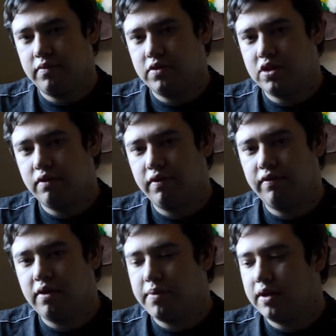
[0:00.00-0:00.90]

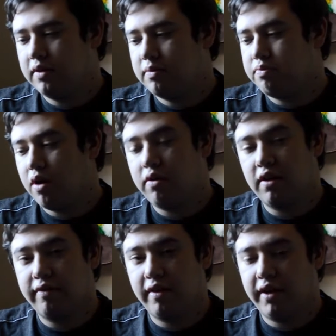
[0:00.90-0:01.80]
G50 build. It broke at
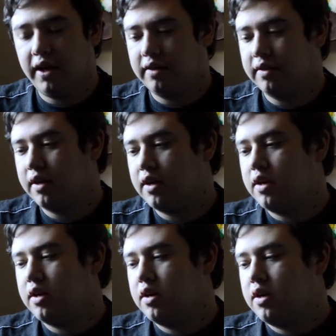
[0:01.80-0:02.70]
the very end,
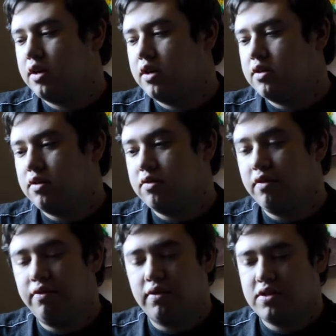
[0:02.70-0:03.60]
so there's
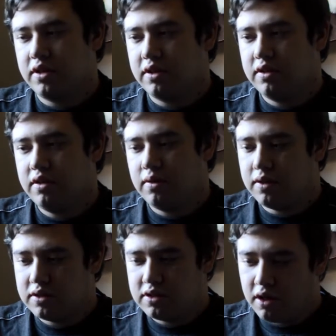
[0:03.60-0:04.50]
nothing much I could do,
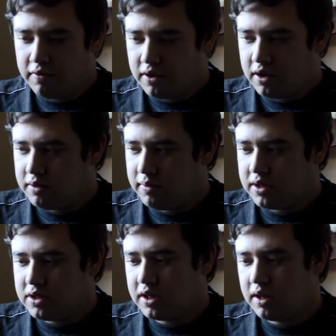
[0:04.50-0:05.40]
and she overheard me and
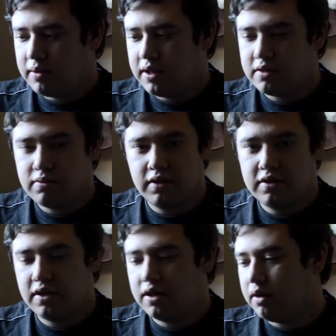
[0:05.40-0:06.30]
she gave me this one,
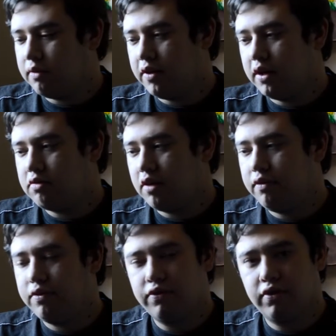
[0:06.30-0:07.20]
so I'm very
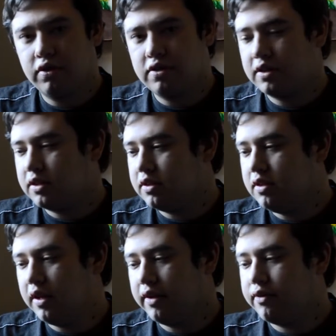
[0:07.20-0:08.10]
grateful for her to do
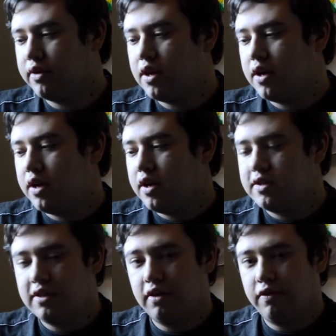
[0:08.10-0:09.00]
that.
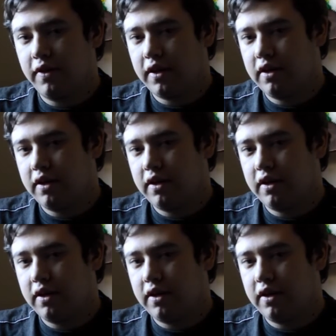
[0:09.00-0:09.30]
So thank